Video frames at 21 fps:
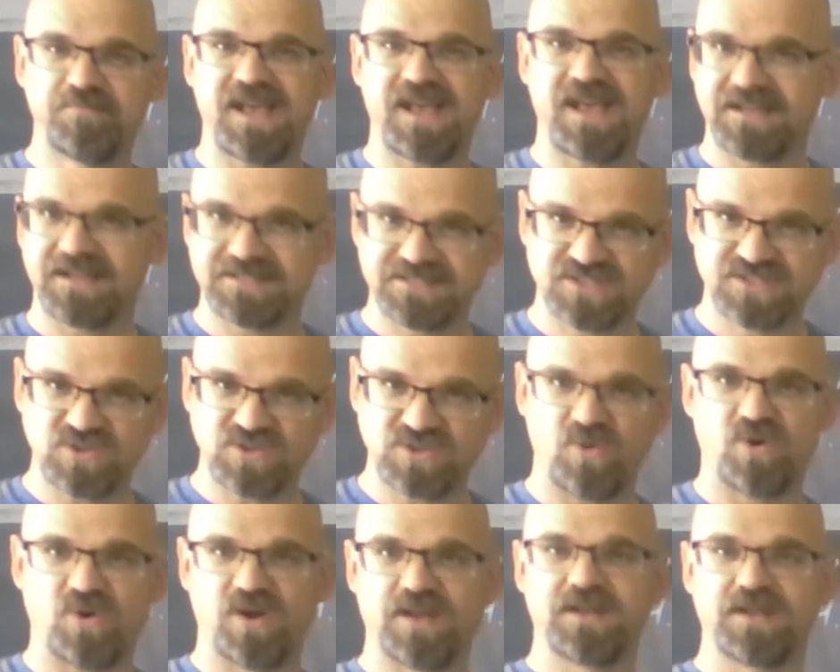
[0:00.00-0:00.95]
based
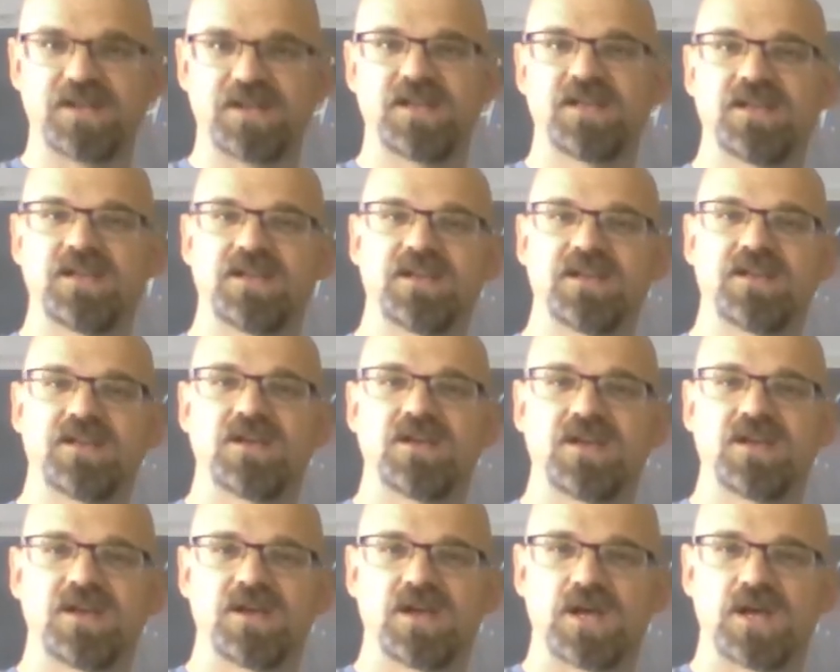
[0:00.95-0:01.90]
on
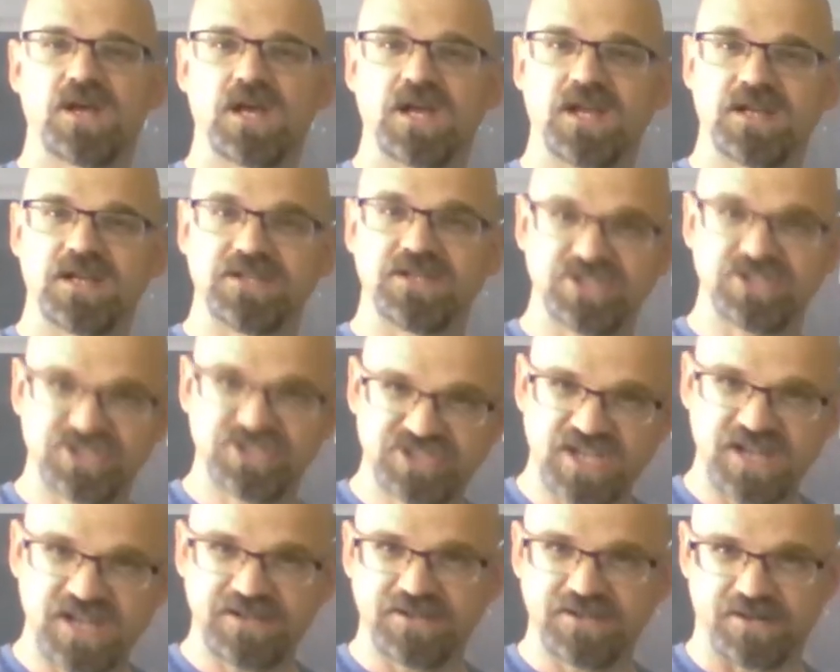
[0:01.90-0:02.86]

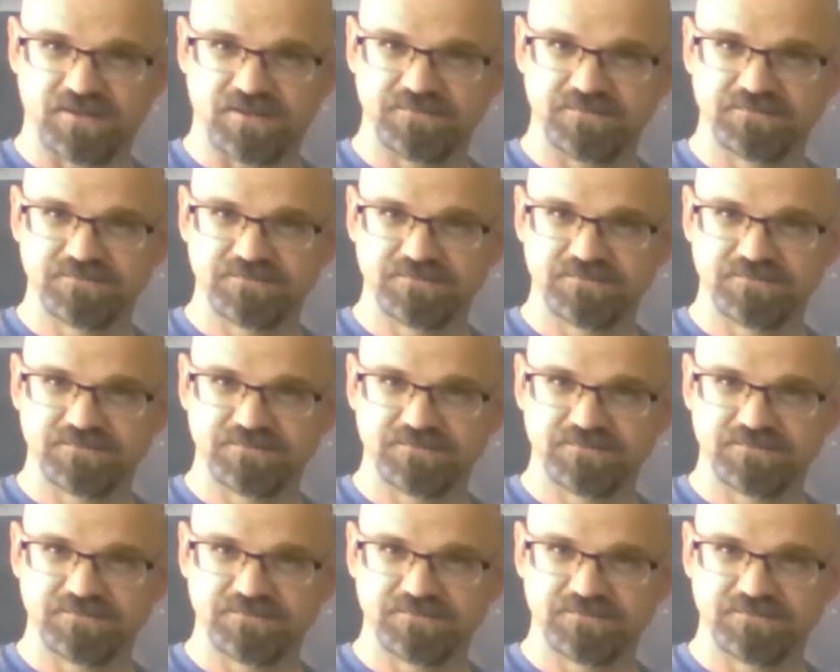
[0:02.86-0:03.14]
gender.